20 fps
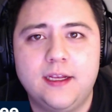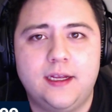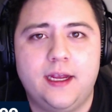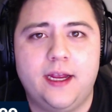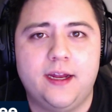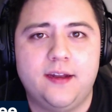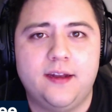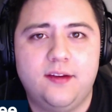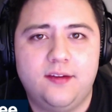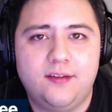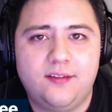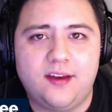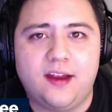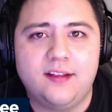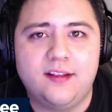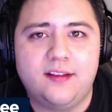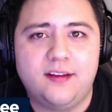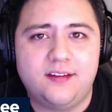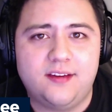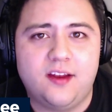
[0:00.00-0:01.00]
and
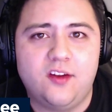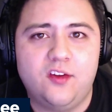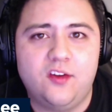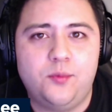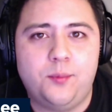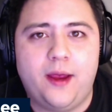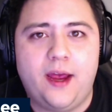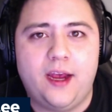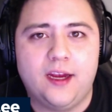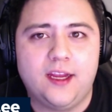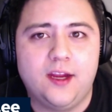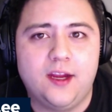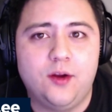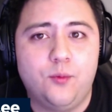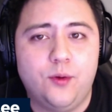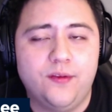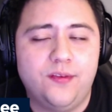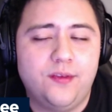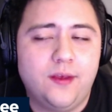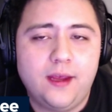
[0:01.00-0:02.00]
sent the Sens packing
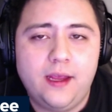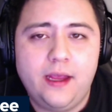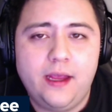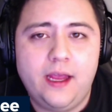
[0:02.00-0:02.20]
with